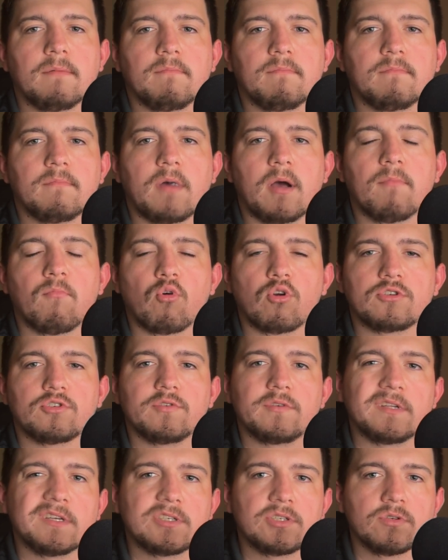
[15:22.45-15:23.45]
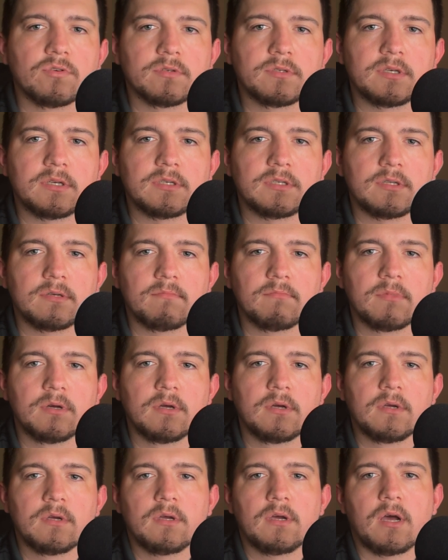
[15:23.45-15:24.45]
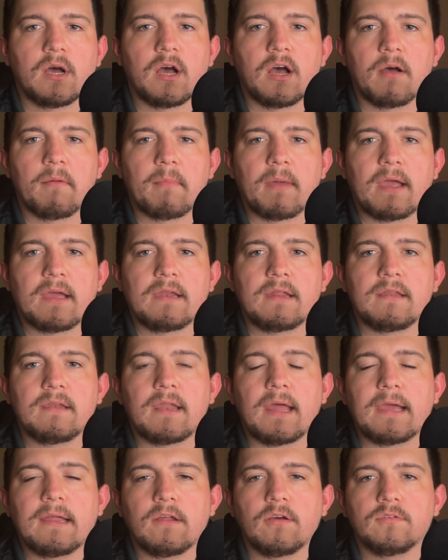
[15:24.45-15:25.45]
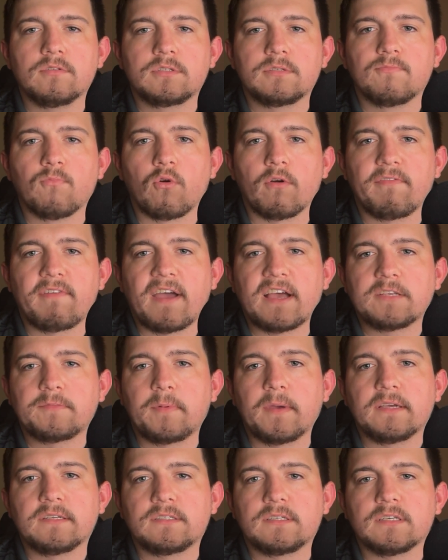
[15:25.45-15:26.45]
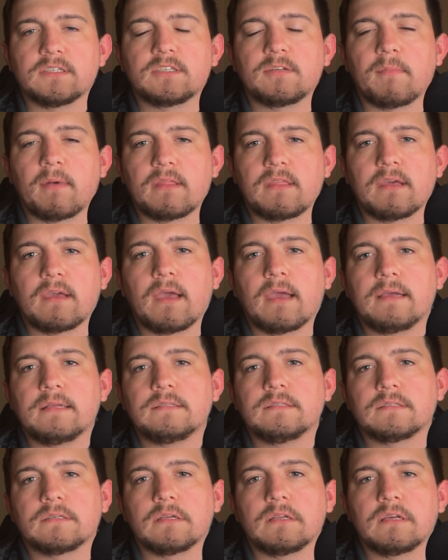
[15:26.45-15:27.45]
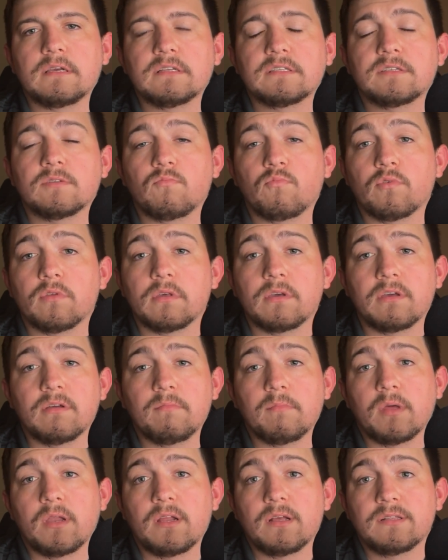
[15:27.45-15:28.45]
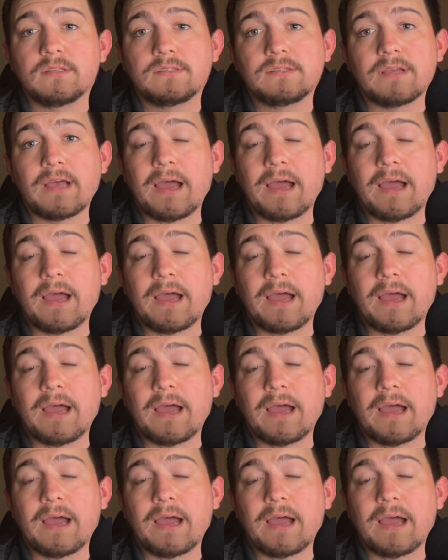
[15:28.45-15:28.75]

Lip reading: a more traditional system. And in NATO's more fast-paced system, I think Aiden's going to get some really good minutes.